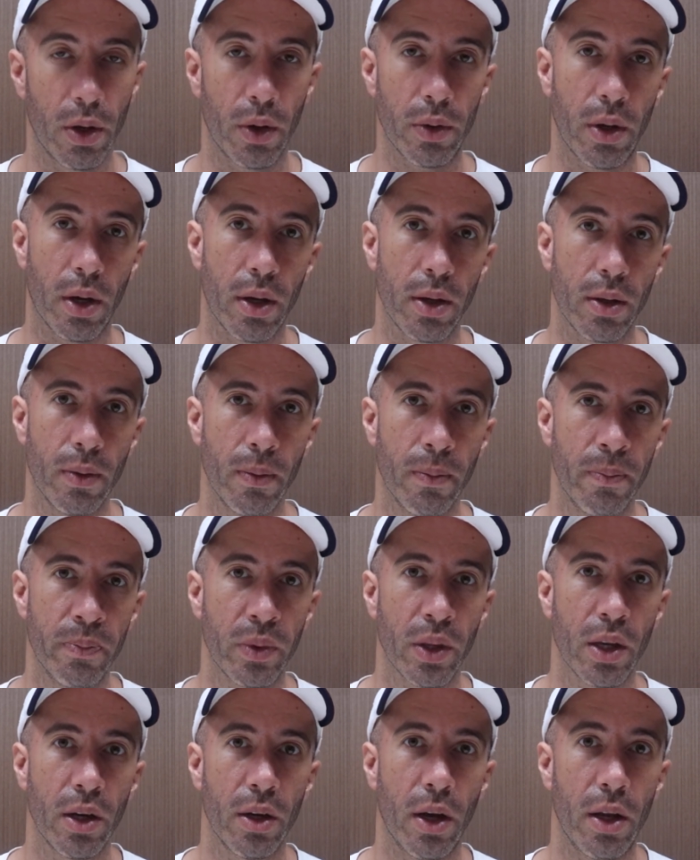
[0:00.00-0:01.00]
Okay,
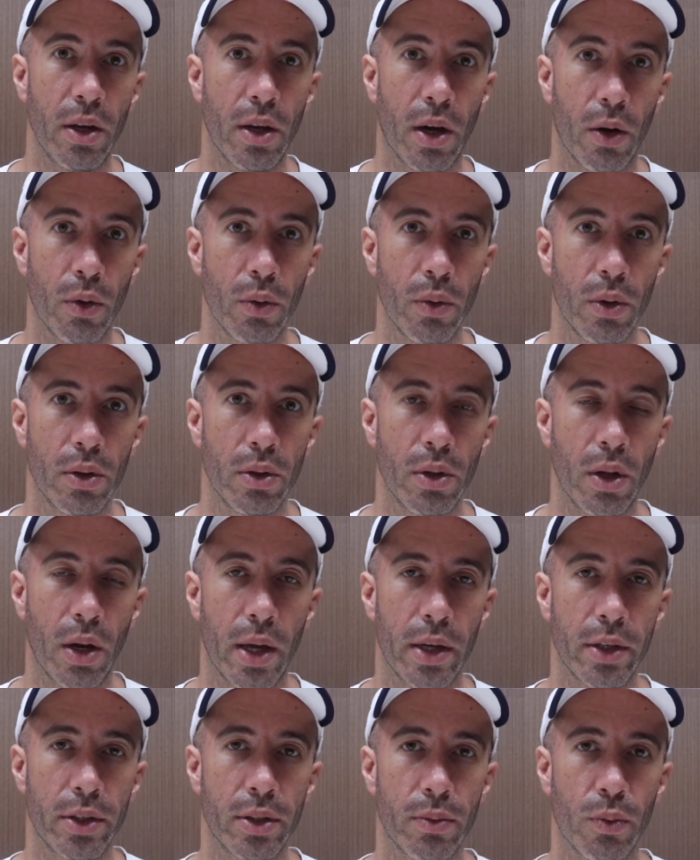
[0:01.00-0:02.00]
and now the
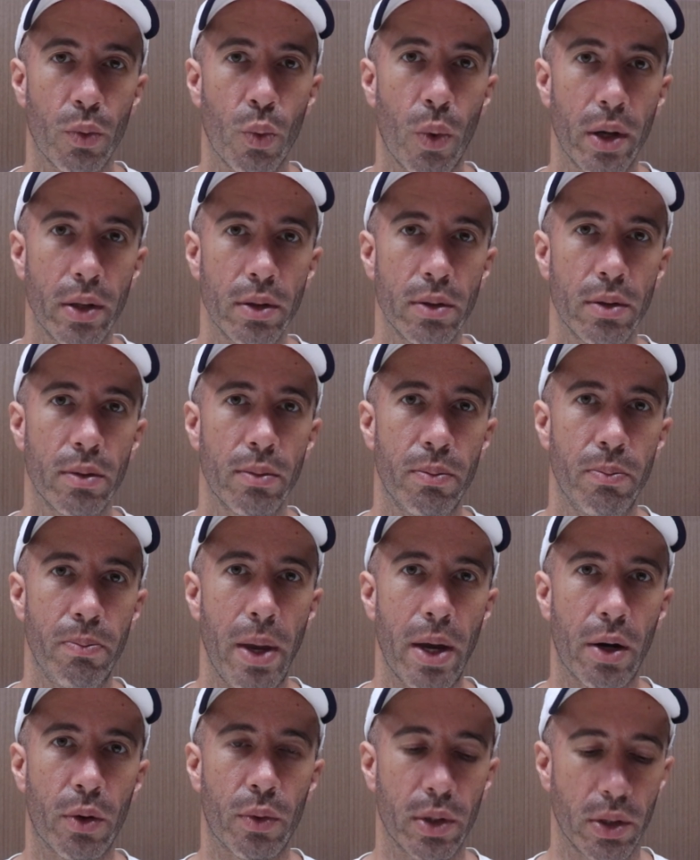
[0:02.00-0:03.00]
last one
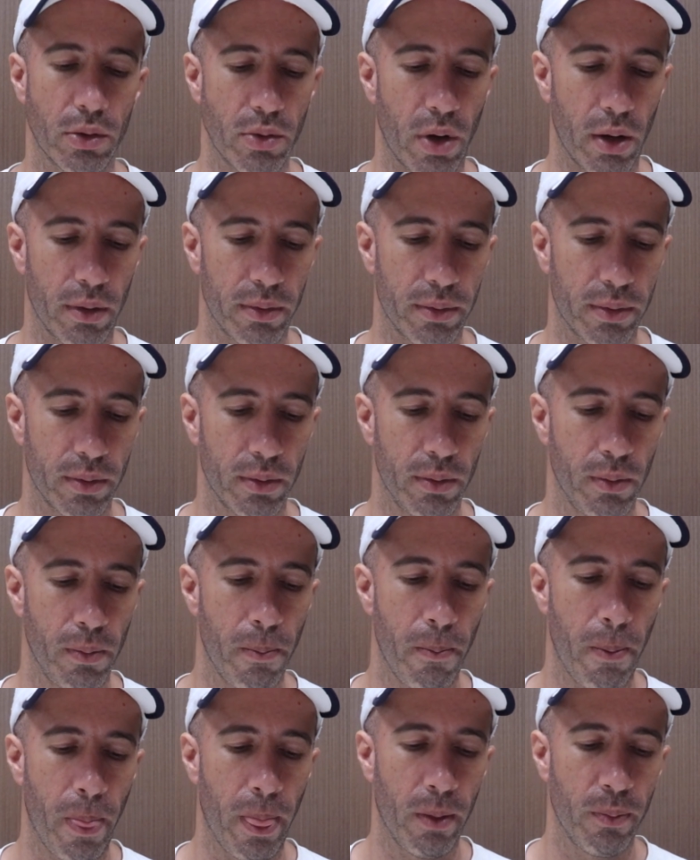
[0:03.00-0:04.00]
paragraph.
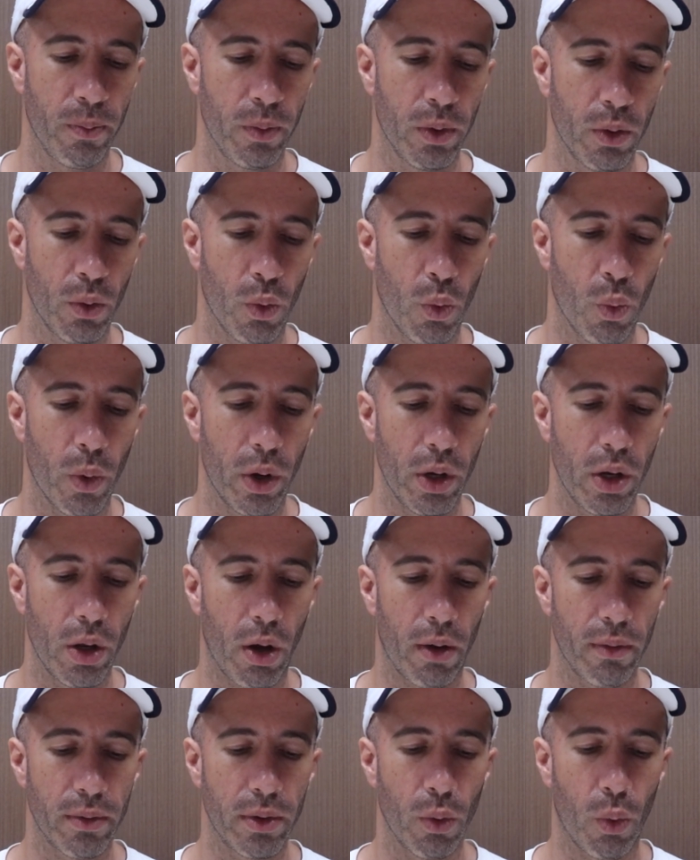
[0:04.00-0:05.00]
On
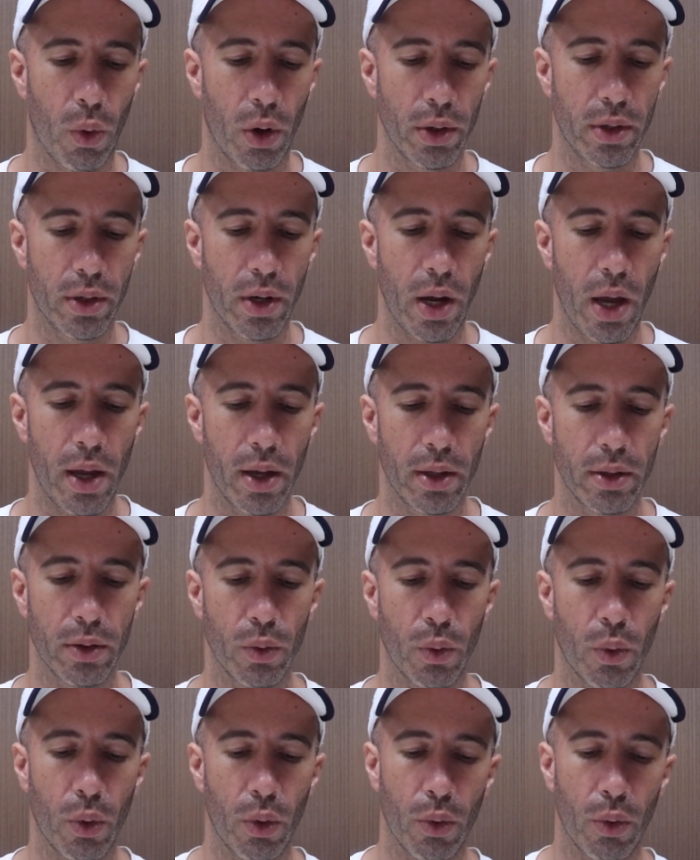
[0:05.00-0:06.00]
the other hand,